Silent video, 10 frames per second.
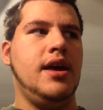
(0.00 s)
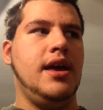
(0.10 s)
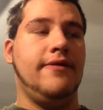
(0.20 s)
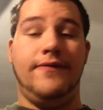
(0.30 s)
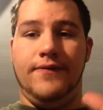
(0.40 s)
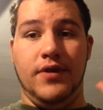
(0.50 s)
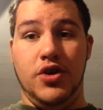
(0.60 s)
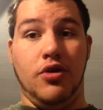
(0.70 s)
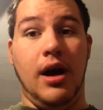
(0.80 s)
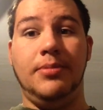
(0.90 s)
if
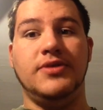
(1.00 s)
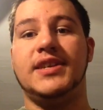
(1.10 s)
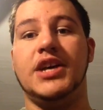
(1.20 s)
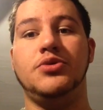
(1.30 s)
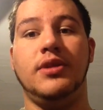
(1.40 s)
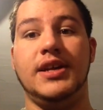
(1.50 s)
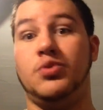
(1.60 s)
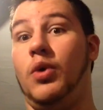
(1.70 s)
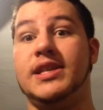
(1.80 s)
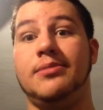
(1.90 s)
your upload schedule
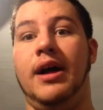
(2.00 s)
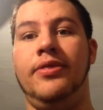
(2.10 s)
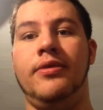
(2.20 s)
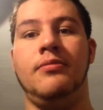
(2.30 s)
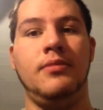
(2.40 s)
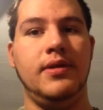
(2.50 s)
is once a month